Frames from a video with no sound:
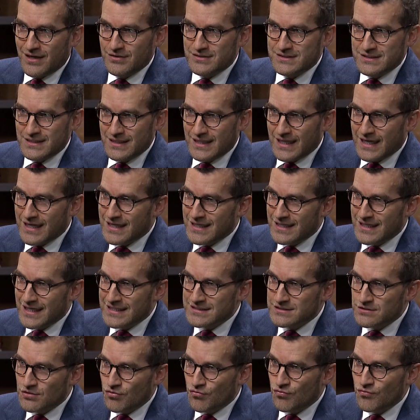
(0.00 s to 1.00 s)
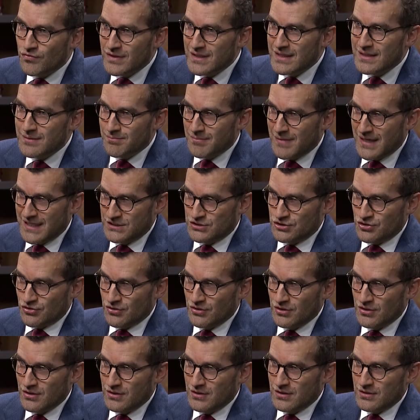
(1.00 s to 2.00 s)
it's like it has three
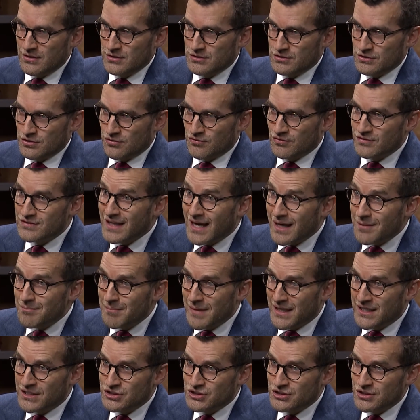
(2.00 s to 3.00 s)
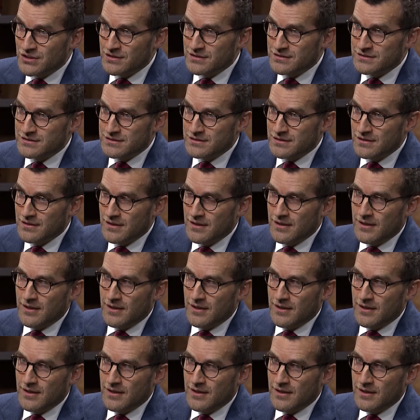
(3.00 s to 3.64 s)
major sort of dimensions.